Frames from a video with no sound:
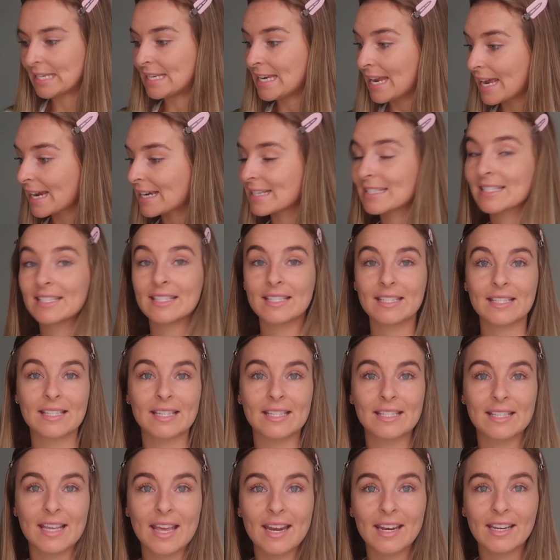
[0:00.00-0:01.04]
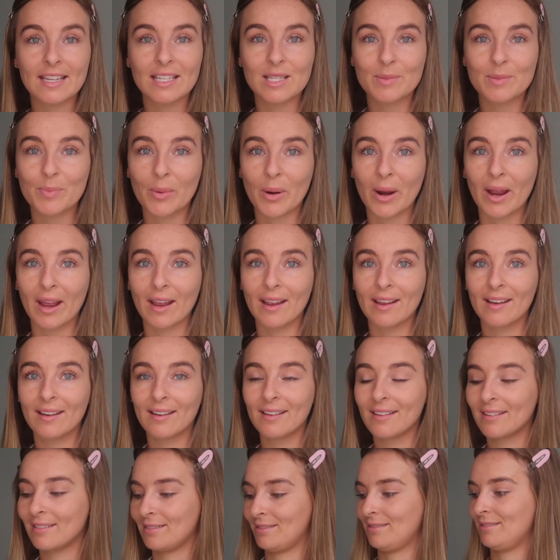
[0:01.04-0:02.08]
Next is the setting spray.
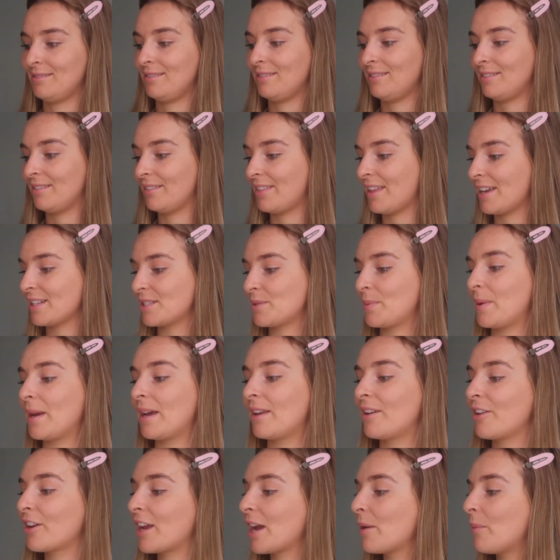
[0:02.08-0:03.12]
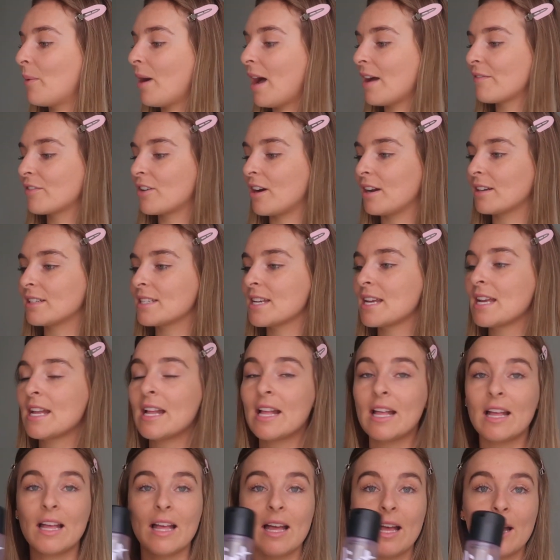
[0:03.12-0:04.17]
Oh, that's weird. Okay, well I've got
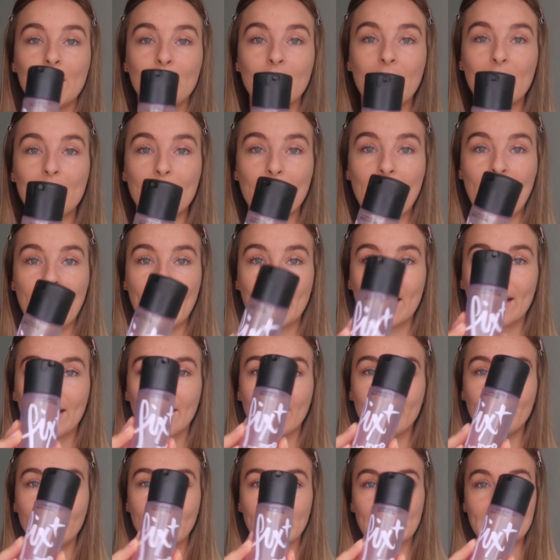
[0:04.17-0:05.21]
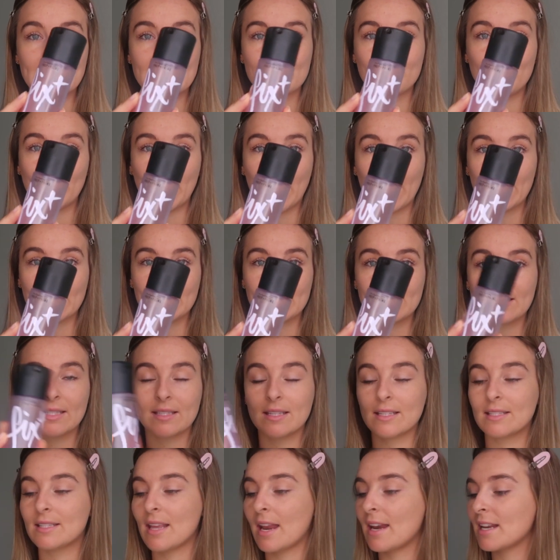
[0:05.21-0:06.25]
my MAC Fix Plus
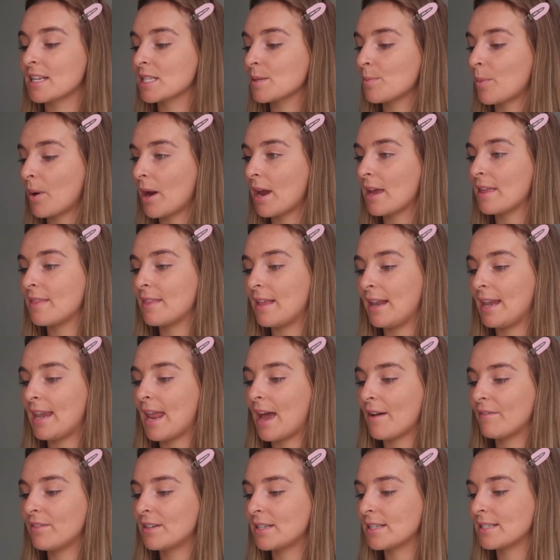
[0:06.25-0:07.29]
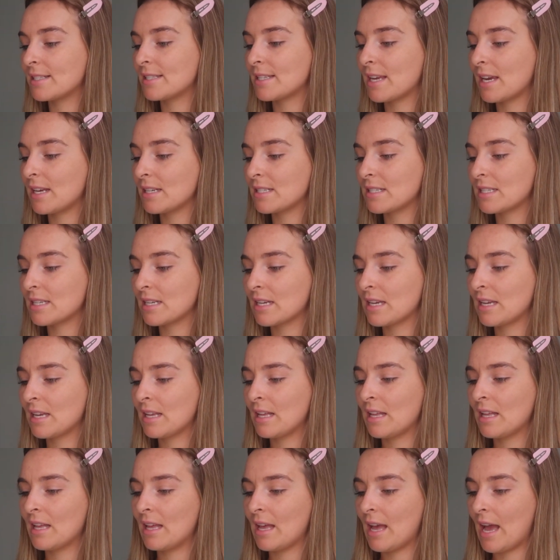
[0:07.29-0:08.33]
setting spray, the lavender scent,
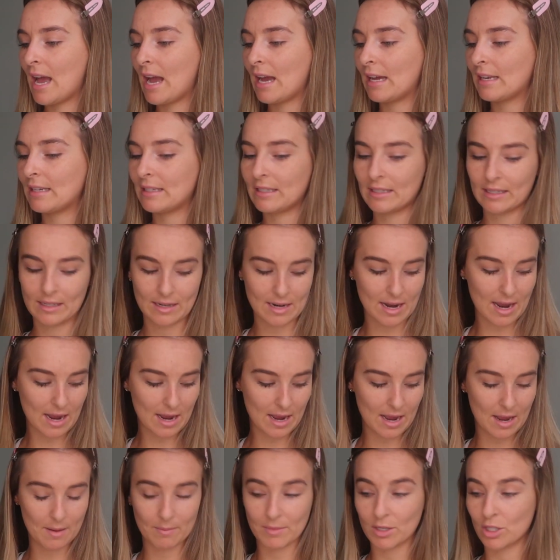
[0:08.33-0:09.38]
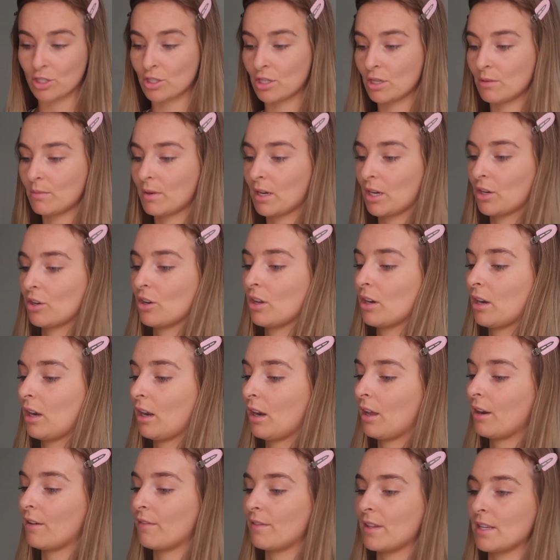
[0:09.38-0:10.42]
and I'm assuming not a
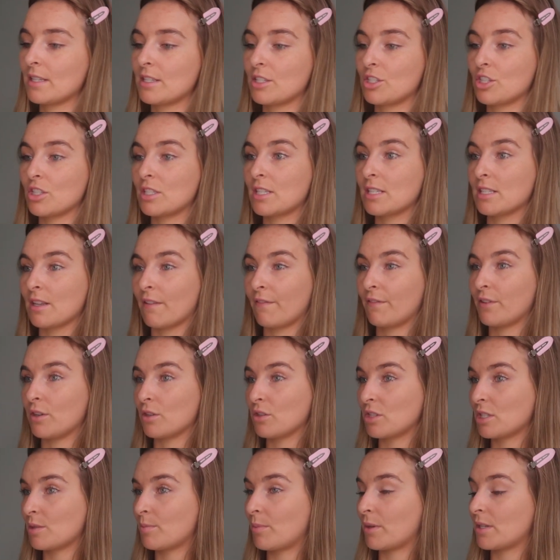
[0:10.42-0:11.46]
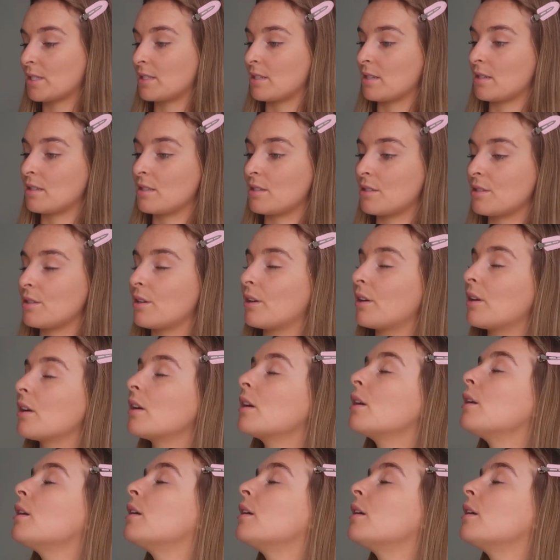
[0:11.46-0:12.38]
lot of this, just as a few spritzes, so.